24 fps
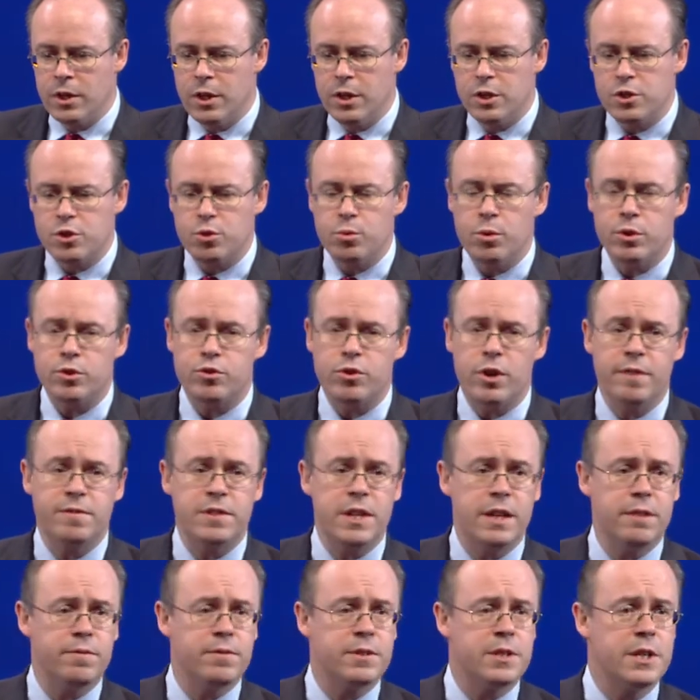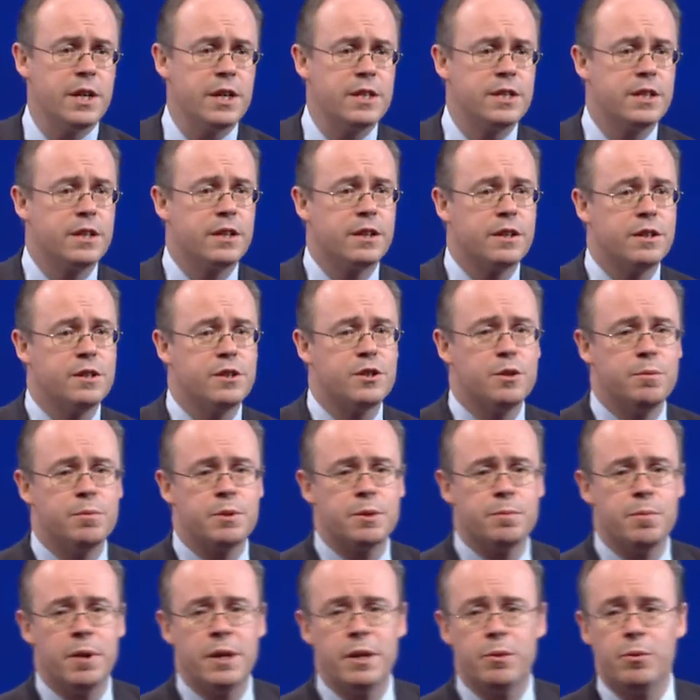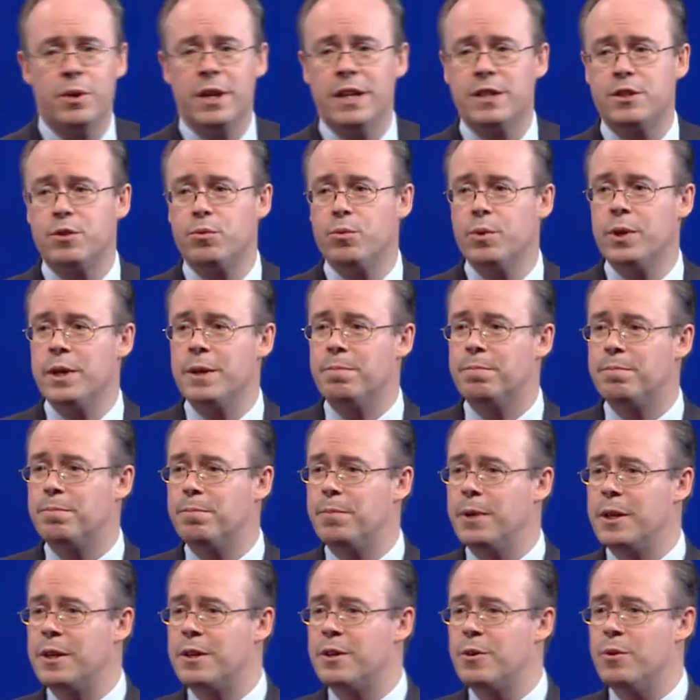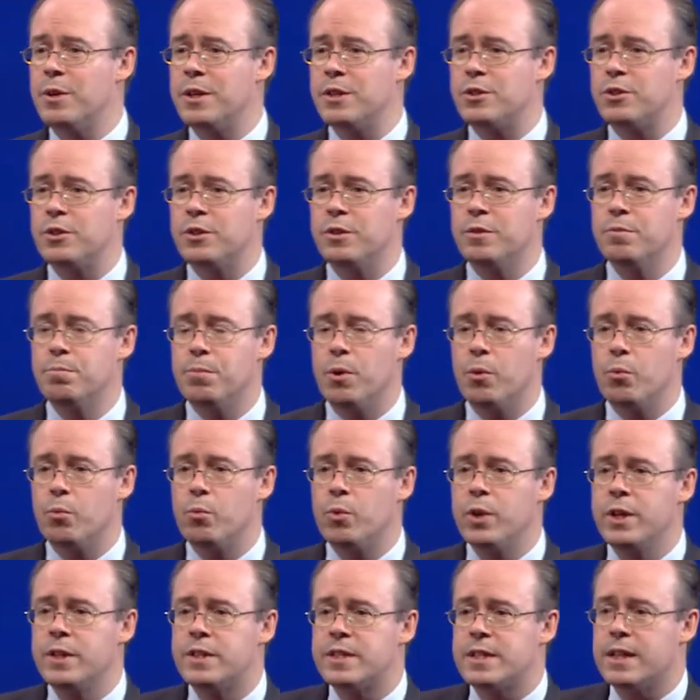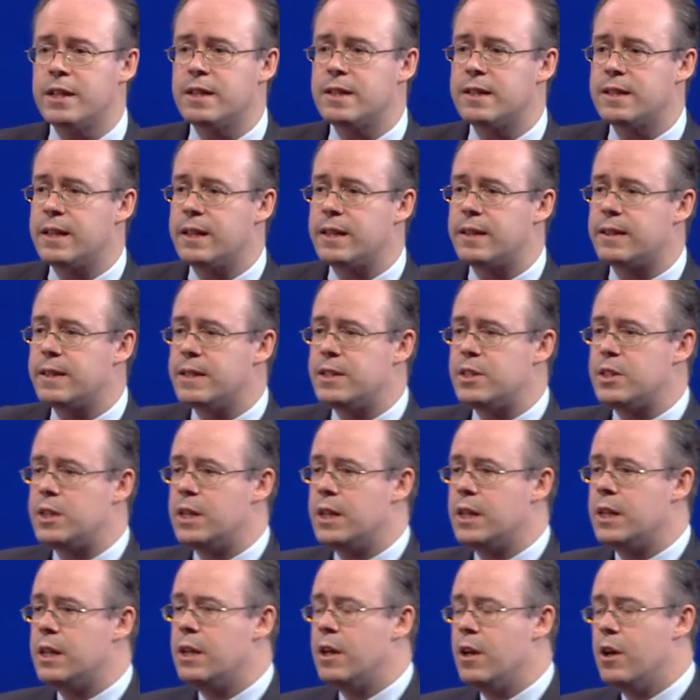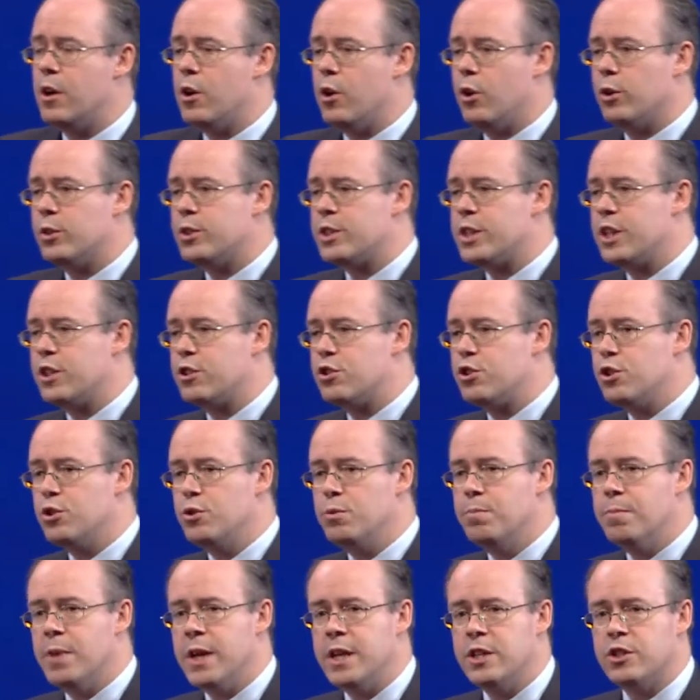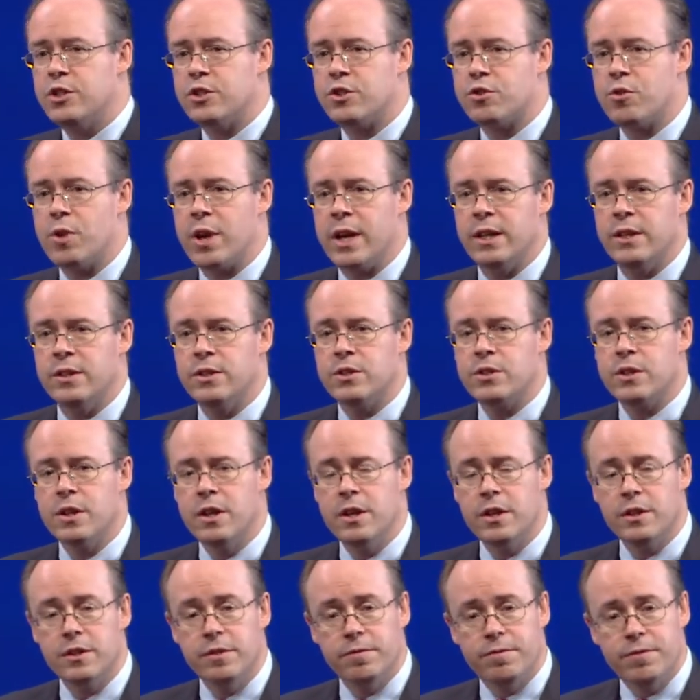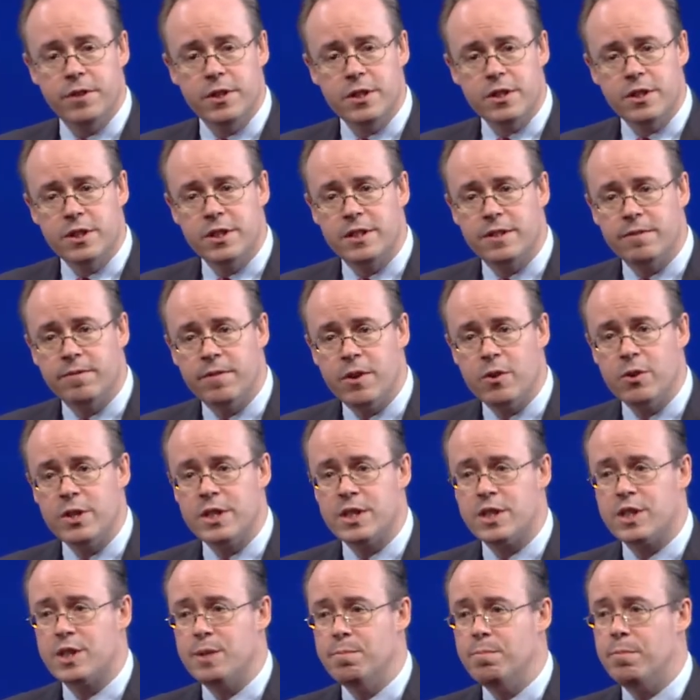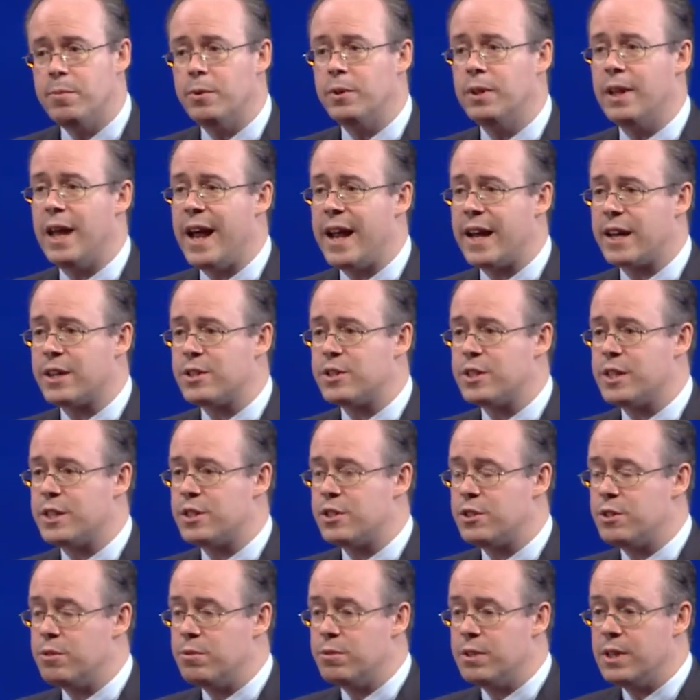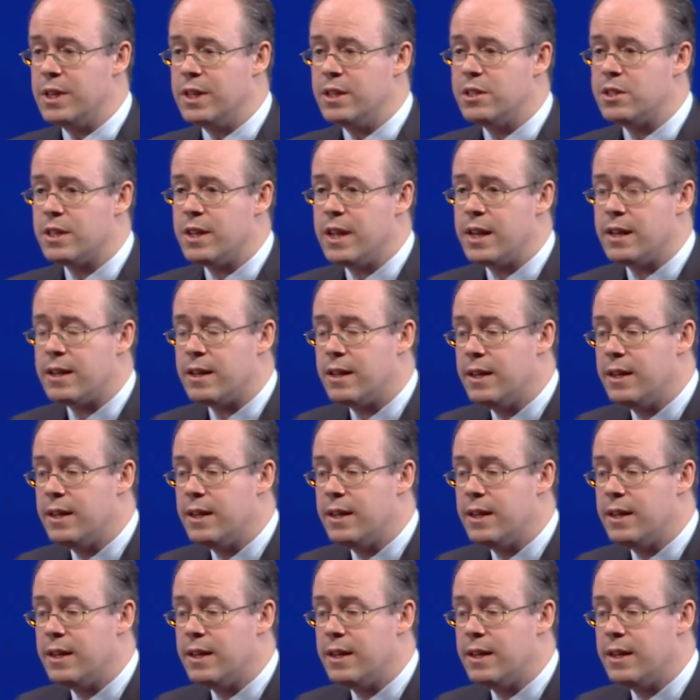So what drives advertising and consumer spending? Well, that's a really big question, but we settled this year on seeing 2 major trends. The first is the very simple access to the internet,